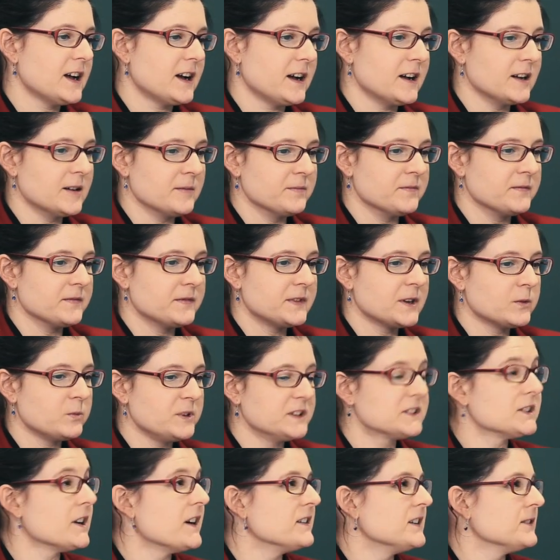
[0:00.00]
um, that
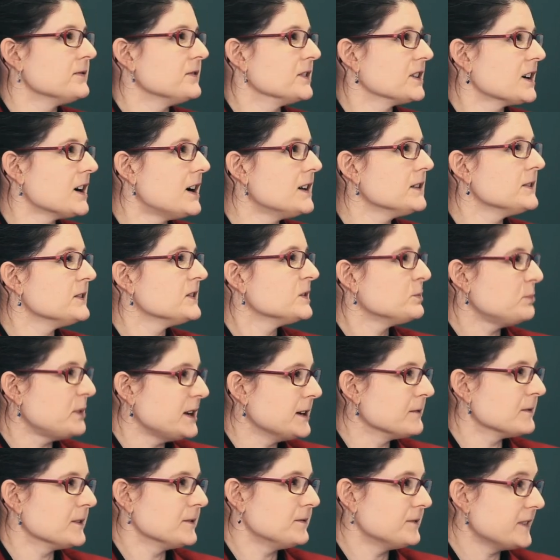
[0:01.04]
we saw different colors
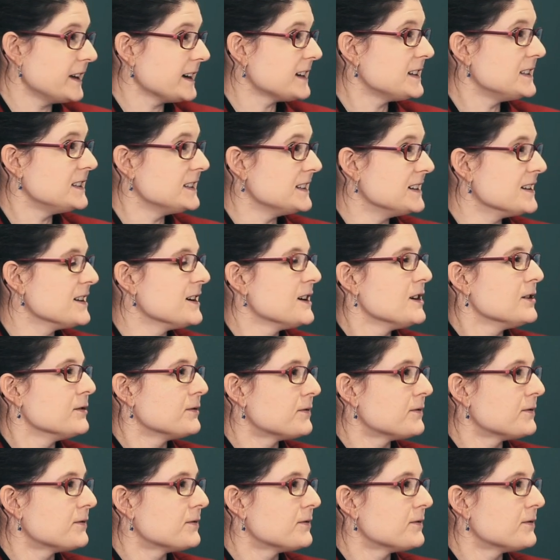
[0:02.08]
being reflected